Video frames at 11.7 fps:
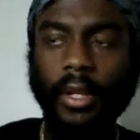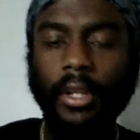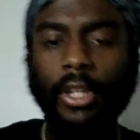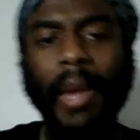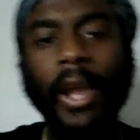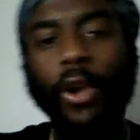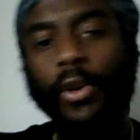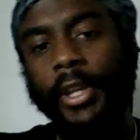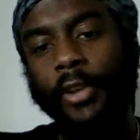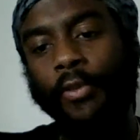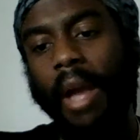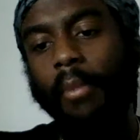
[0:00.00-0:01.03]
you might go to your
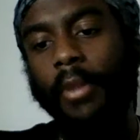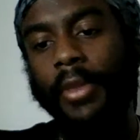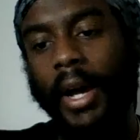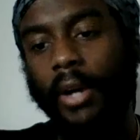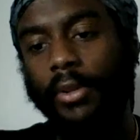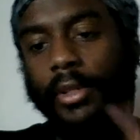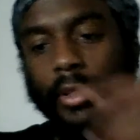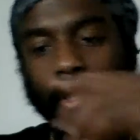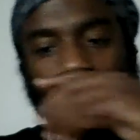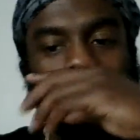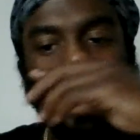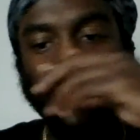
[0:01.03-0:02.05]
grandmother's house, your
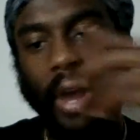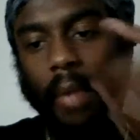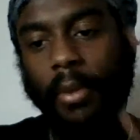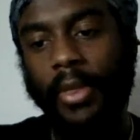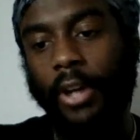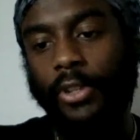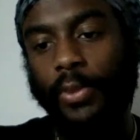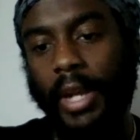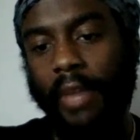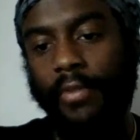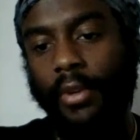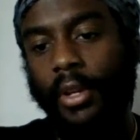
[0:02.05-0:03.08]
great grandmother's house,
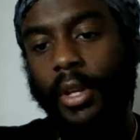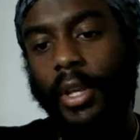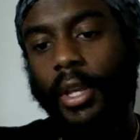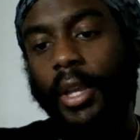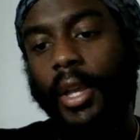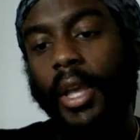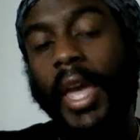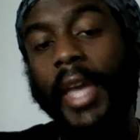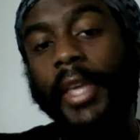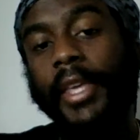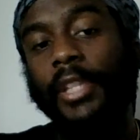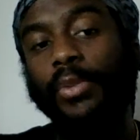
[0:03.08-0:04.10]
whatever,
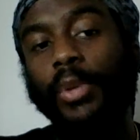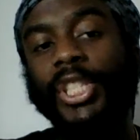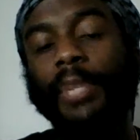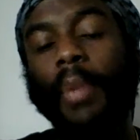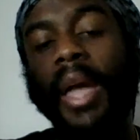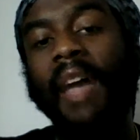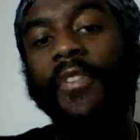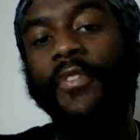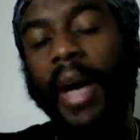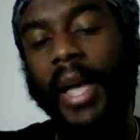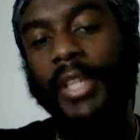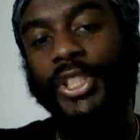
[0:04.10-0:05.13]
and guess what? She might have
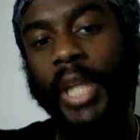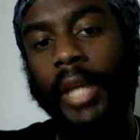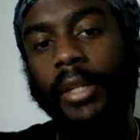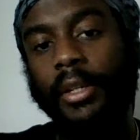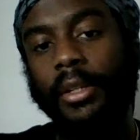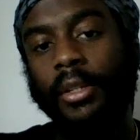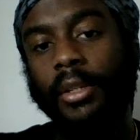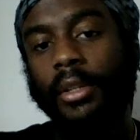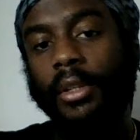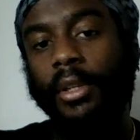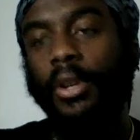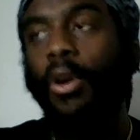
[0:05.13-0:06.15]
fine china.
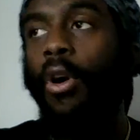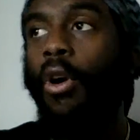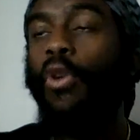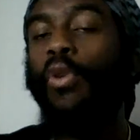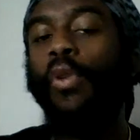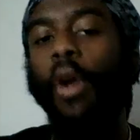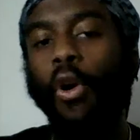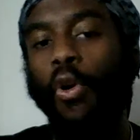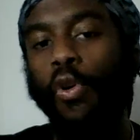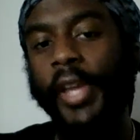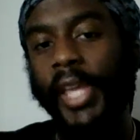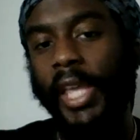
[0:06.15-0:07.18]
You know,
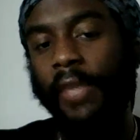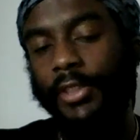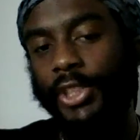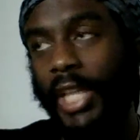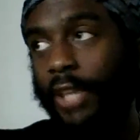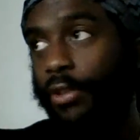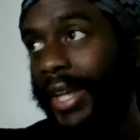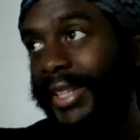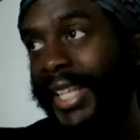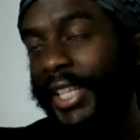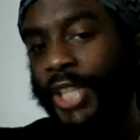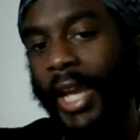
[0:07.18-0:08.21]
old Eve and Jake, you got
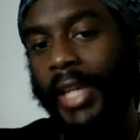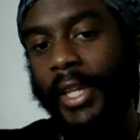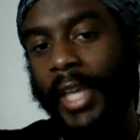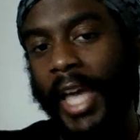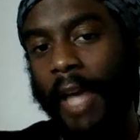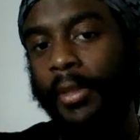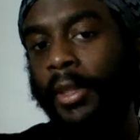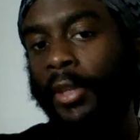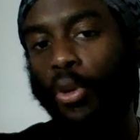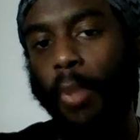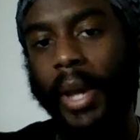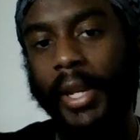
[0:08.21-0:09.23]
that china cabinet that
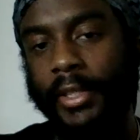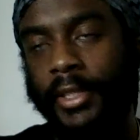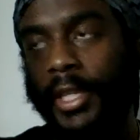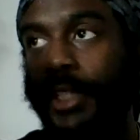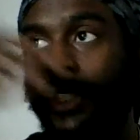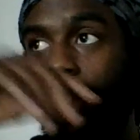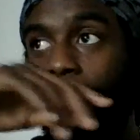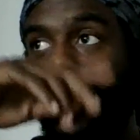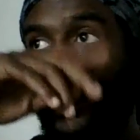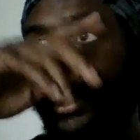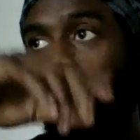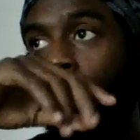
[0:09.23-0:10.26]
nobody could touch
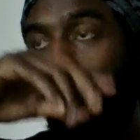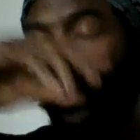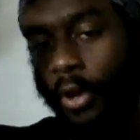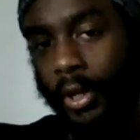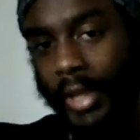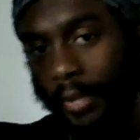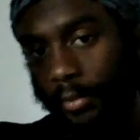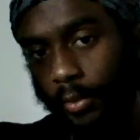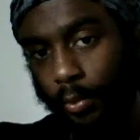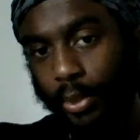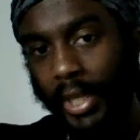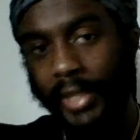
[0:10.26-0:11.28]
with all that
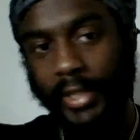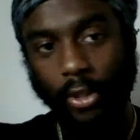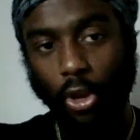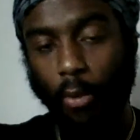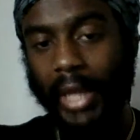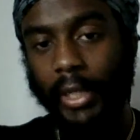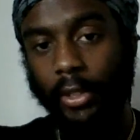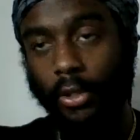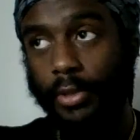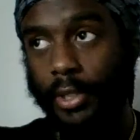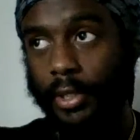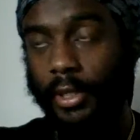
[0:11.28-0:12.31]
them plates that nobody
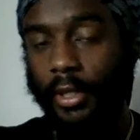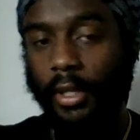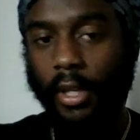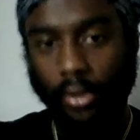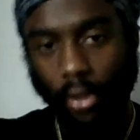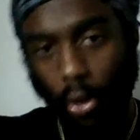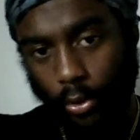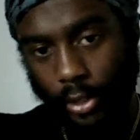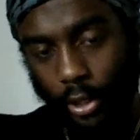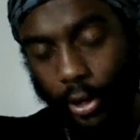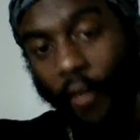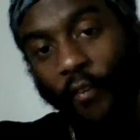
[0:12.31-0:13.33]
uses. Those
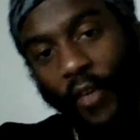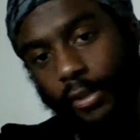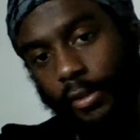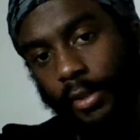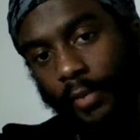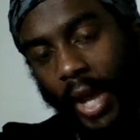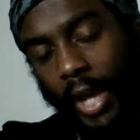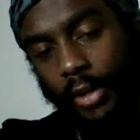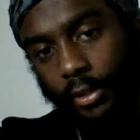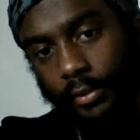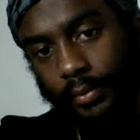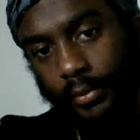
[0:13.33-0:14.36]
are their vessels of honor.
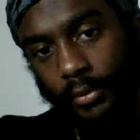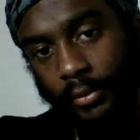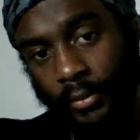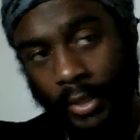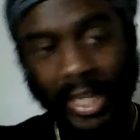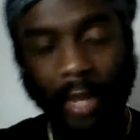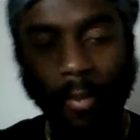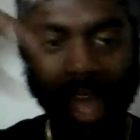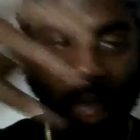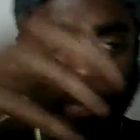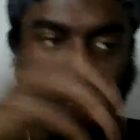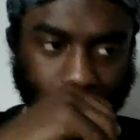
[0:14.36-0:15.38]
Then they might
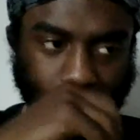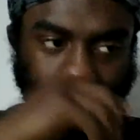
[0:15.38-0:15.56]
have